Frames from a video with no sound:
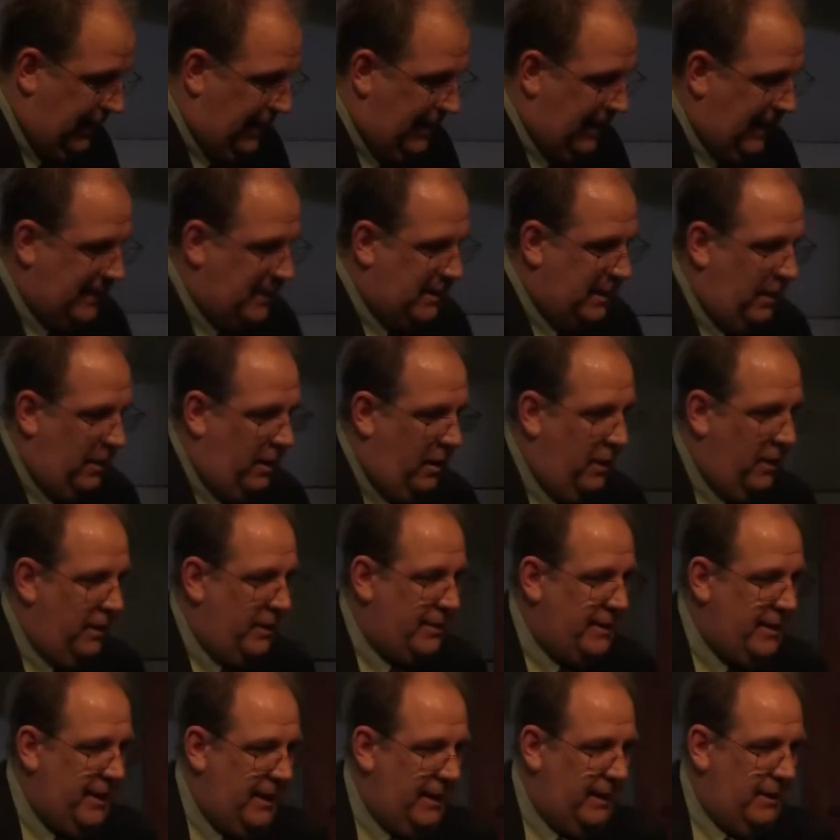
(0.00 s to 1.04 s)
that's a
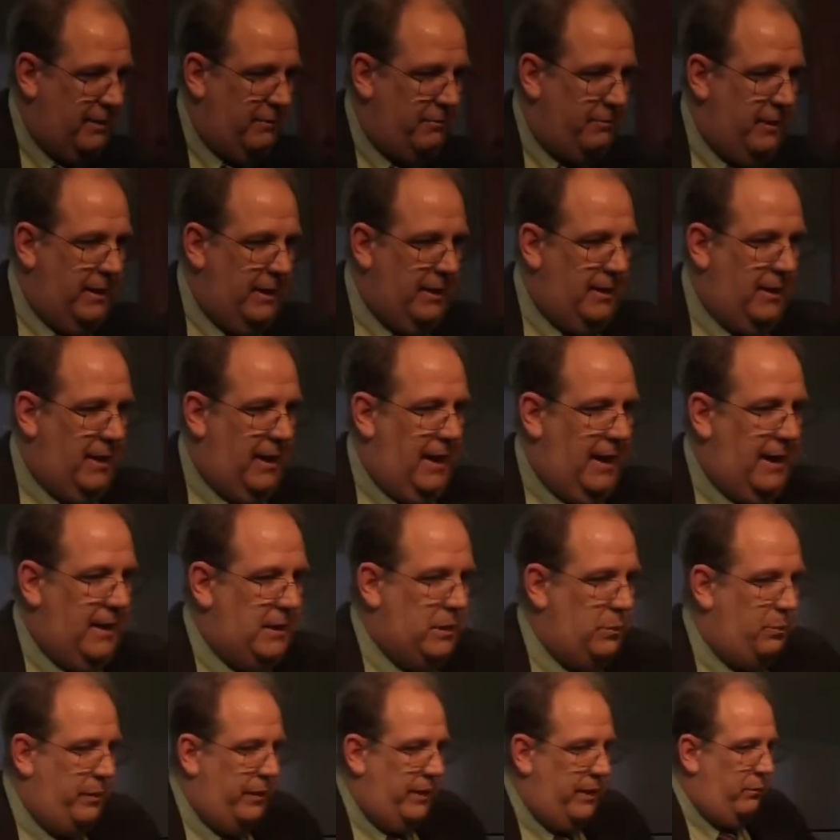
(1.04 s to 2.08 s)
hard thing to realize,